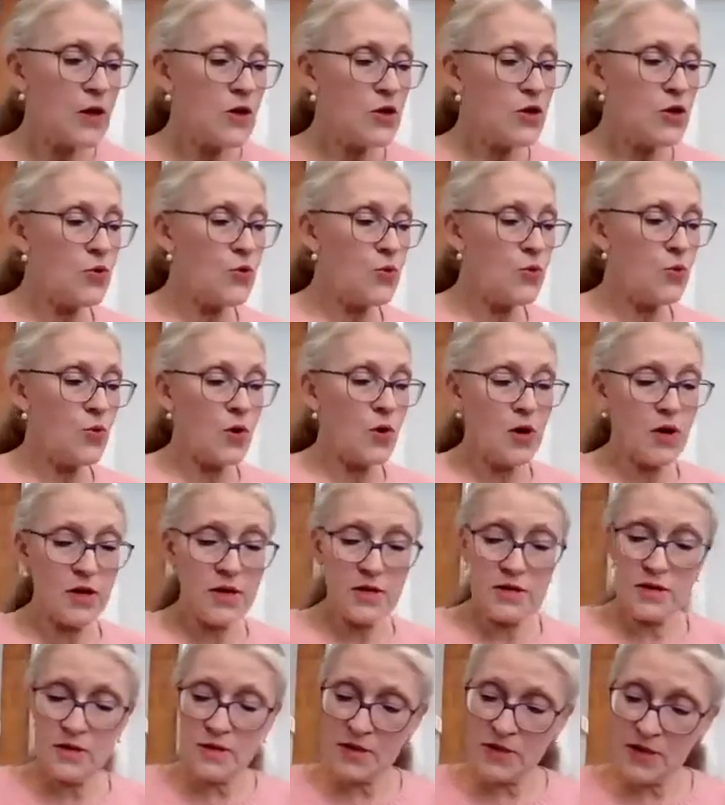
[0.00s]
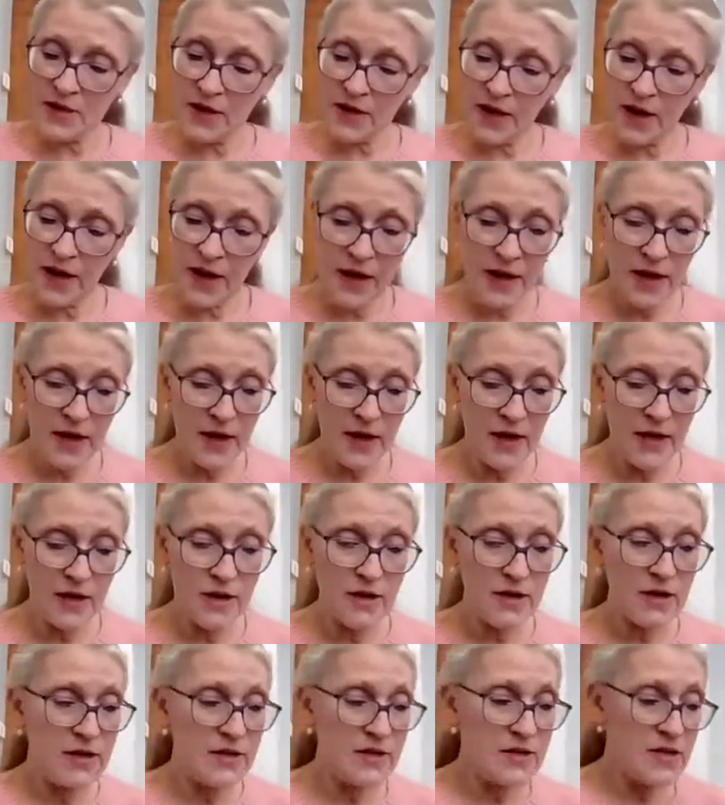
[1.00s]
you want a
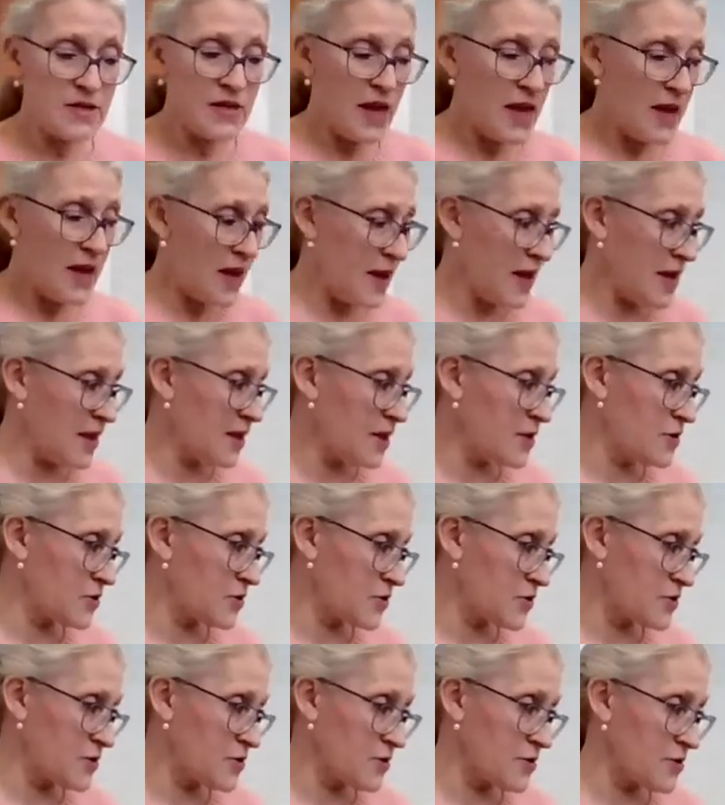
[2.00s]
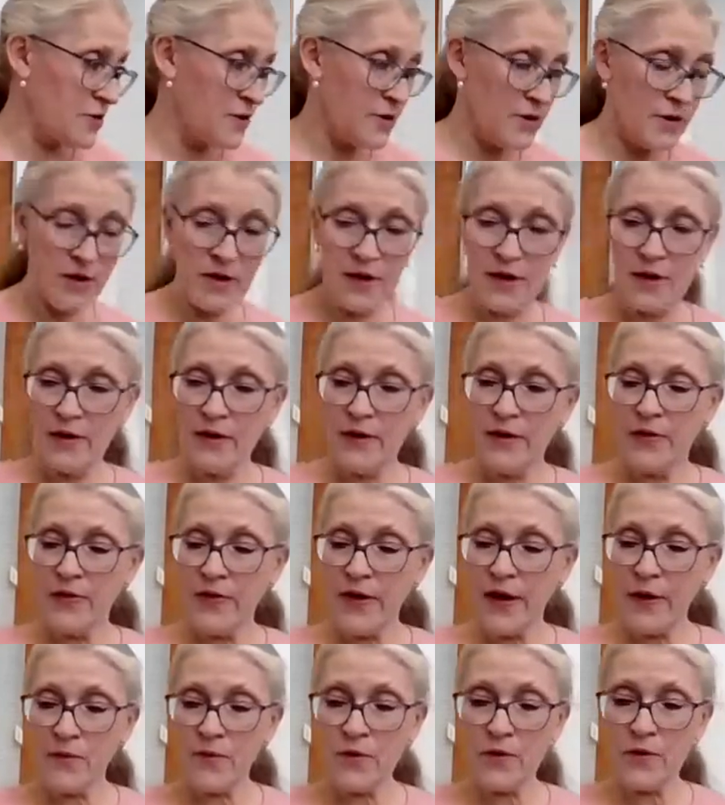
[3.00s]
container
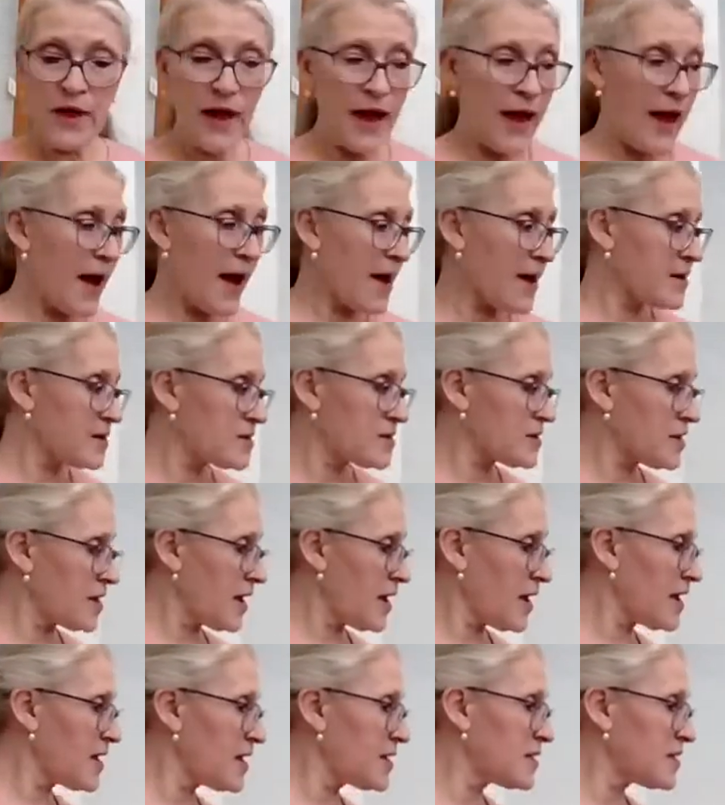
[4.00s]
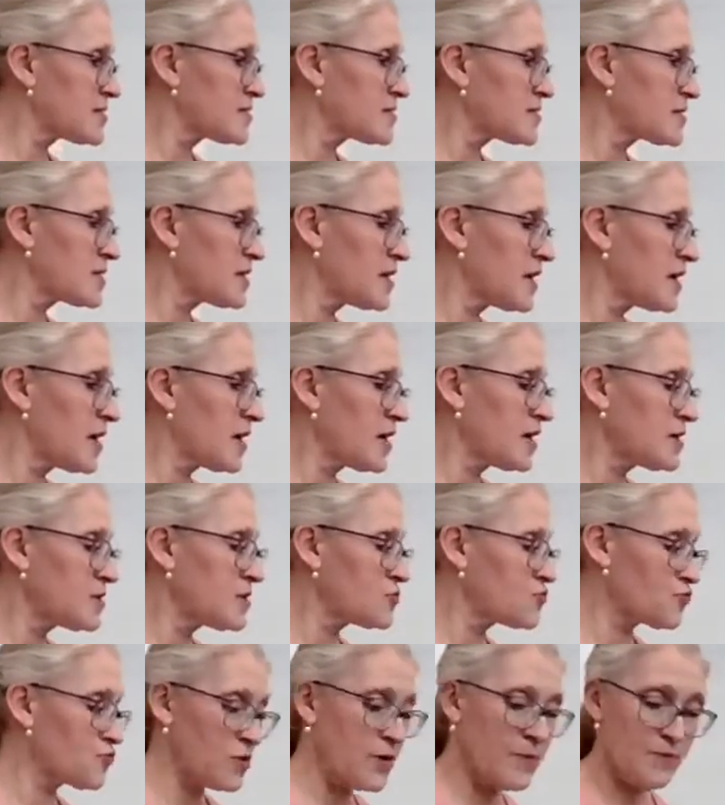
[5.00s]
that will act as a
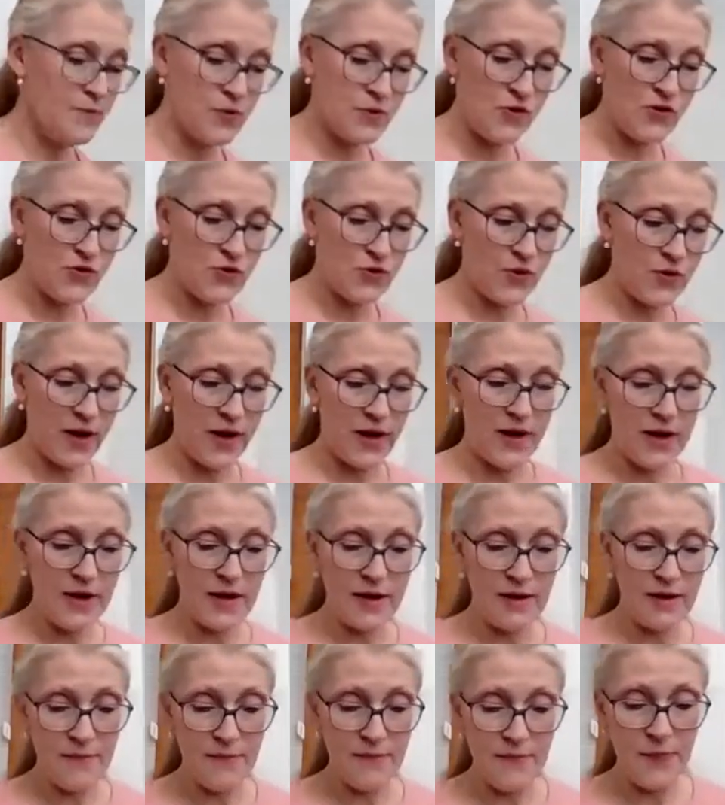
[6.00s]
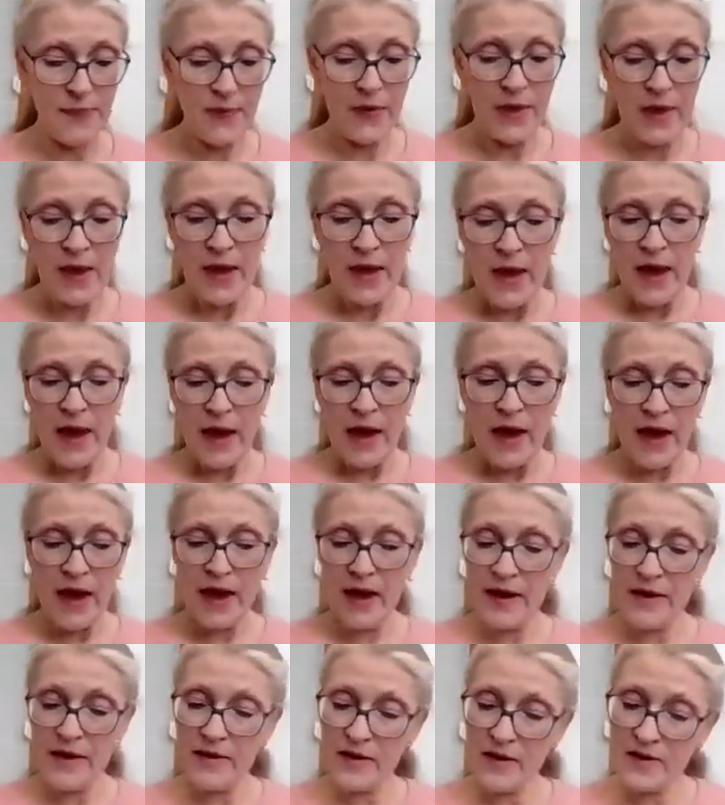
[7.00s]
drip tray.
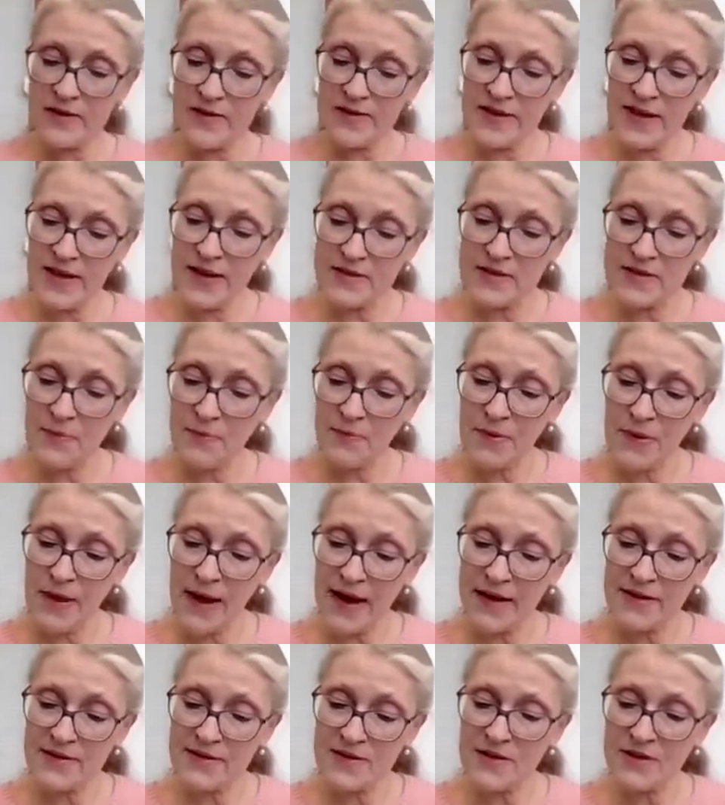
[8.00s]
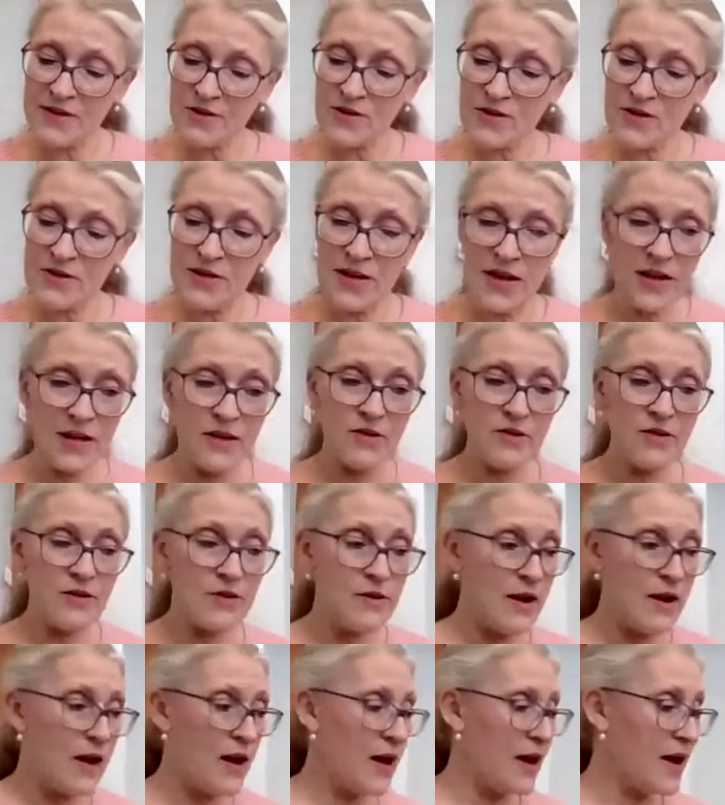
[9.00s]
And it says a plastic
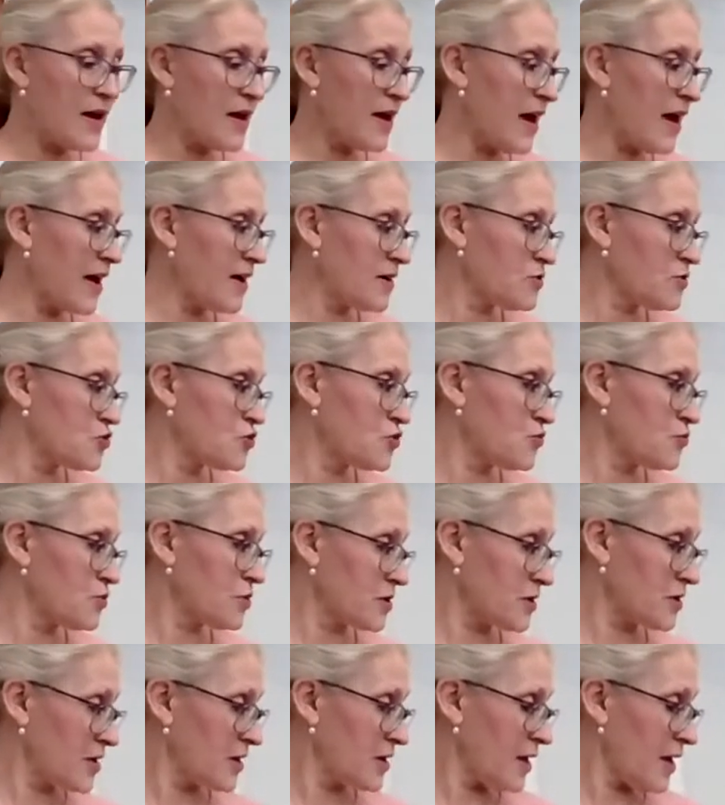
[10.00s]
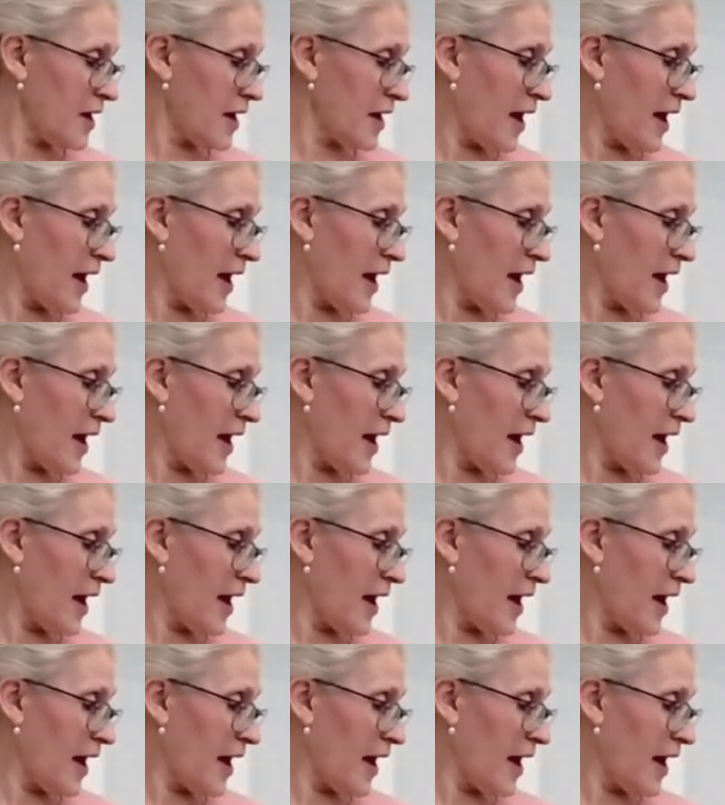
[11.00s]
container. I actually